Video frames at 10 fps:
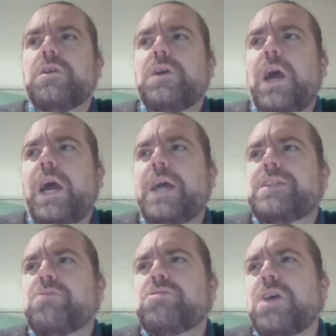And
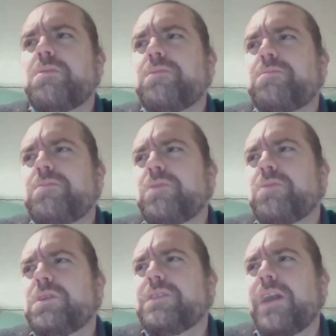also
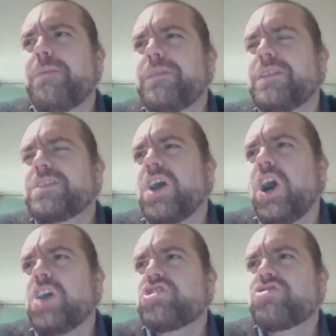we're developing this
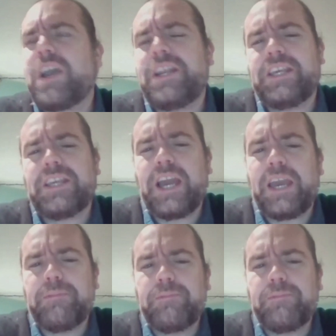card trading game